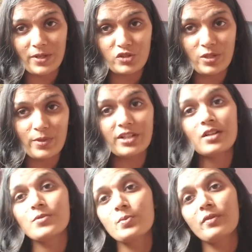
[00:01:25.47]
especially when it
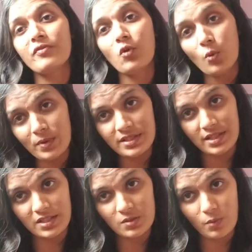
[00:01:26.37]
comes to
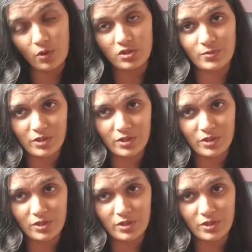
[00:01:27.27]
performance and sports,